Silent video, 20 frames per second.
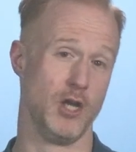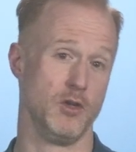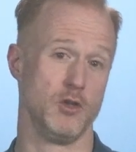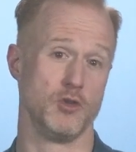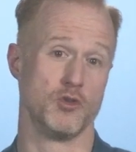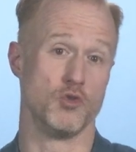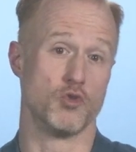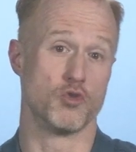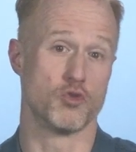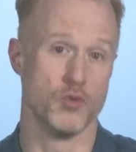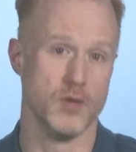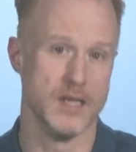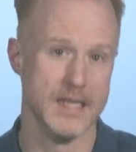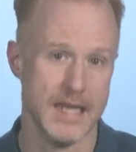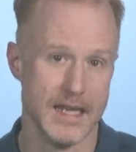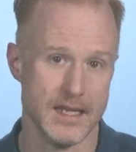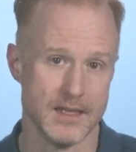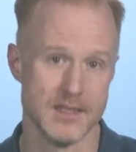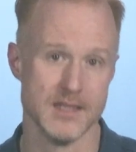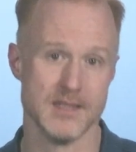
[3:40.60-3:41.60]
to
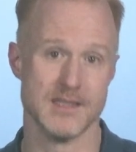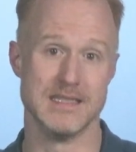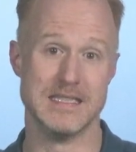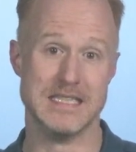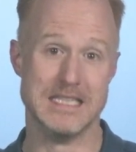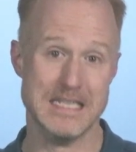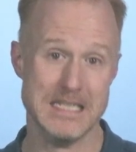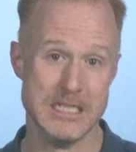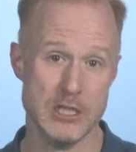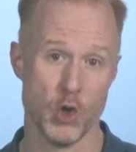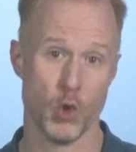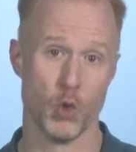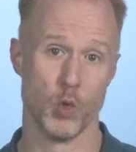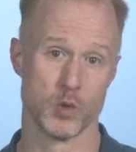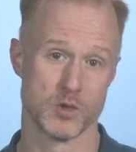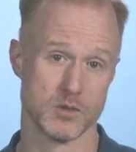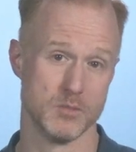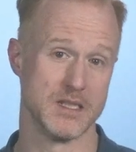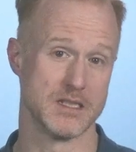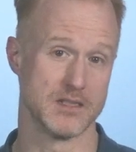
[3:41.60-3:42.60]
create this
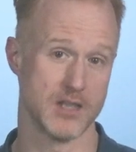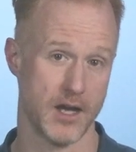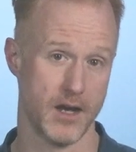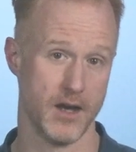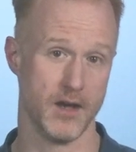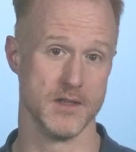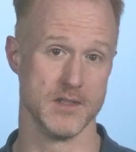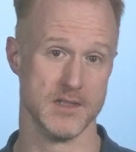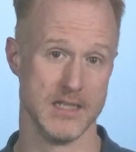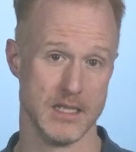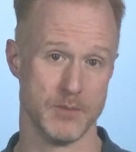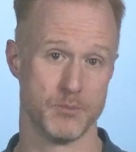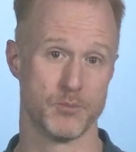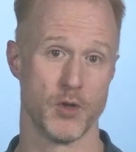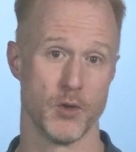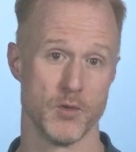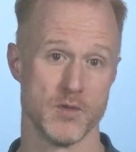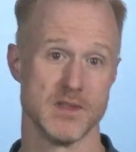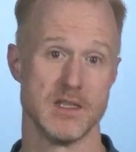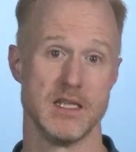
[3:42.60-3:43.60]
de-automatizing
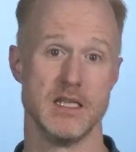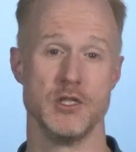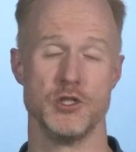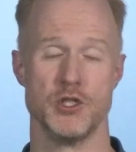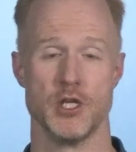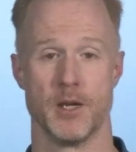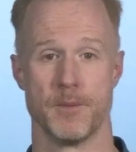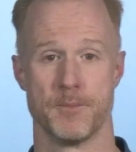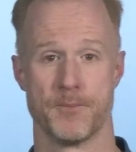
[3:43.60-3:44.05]
procedure.